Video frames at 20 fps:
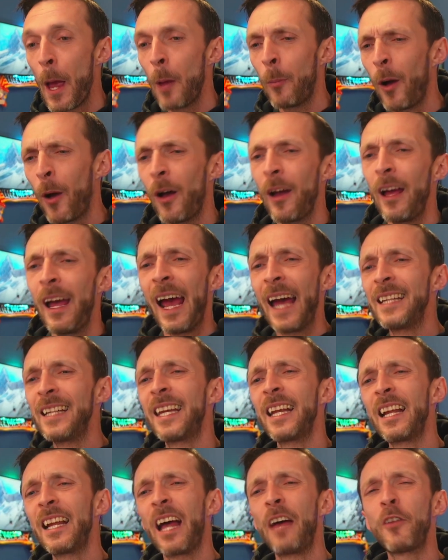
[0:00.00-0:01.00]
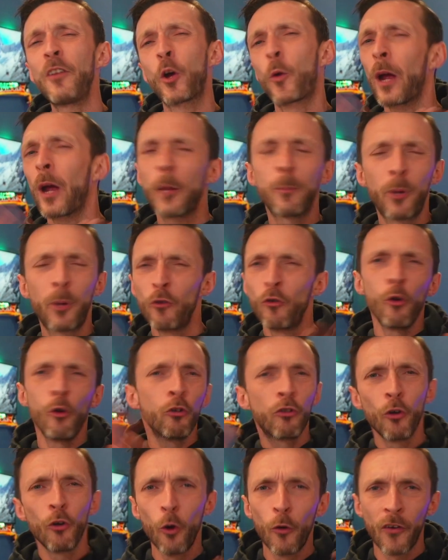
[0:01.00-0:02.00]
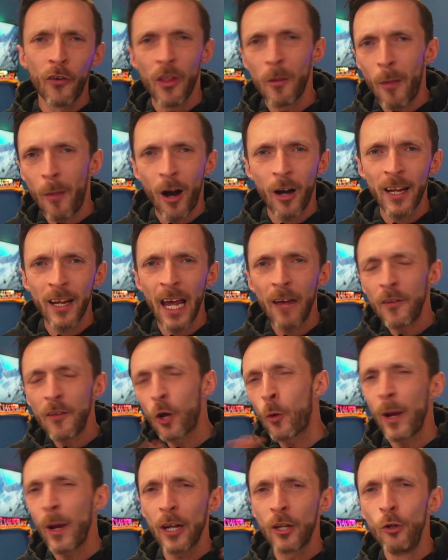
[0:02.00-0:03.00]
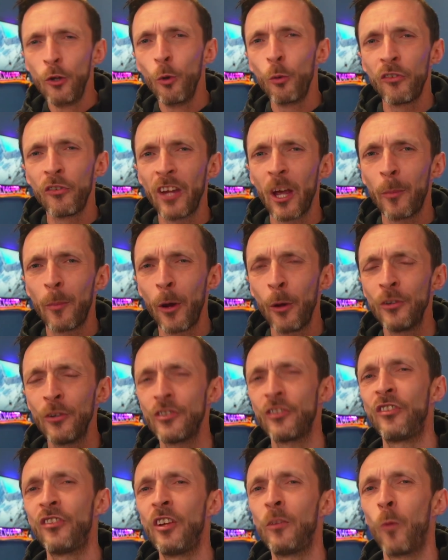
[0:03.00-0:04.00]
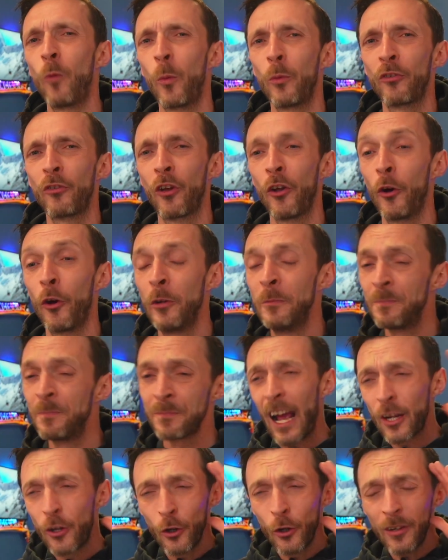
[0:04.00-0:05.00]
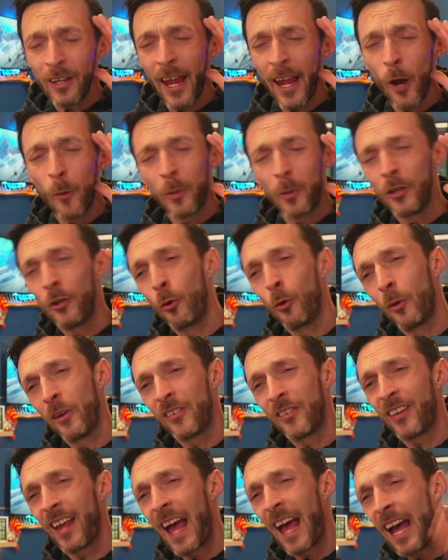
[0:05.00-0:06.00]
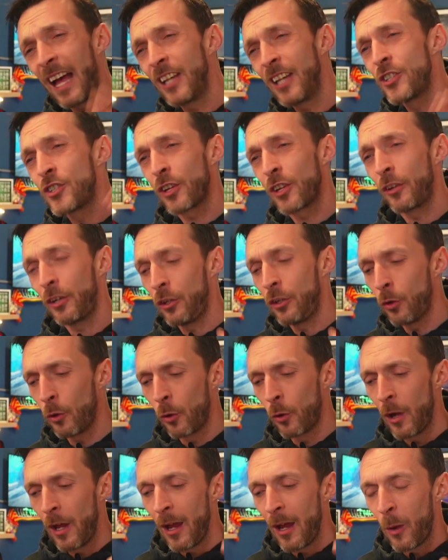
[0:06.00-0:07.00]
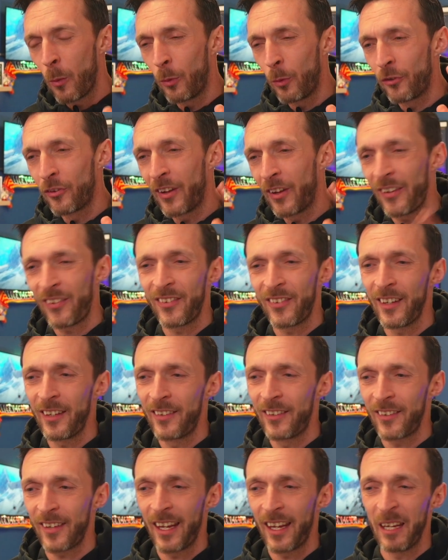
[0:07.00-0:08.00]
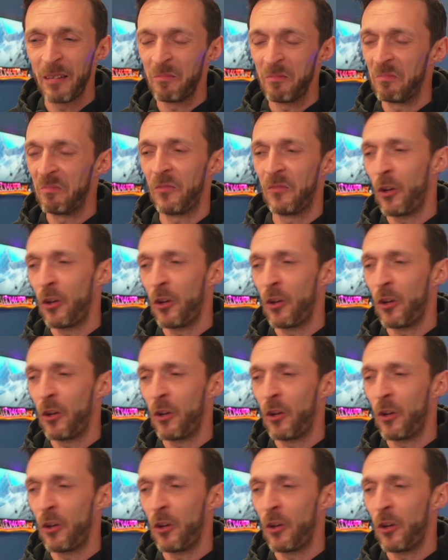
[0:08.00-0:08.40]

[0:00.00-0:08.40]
But in kind of having a quick perusal over the market, having a quick nosy about and just seeing what was going on, I couldn't help but notice that Angelinho was listed at,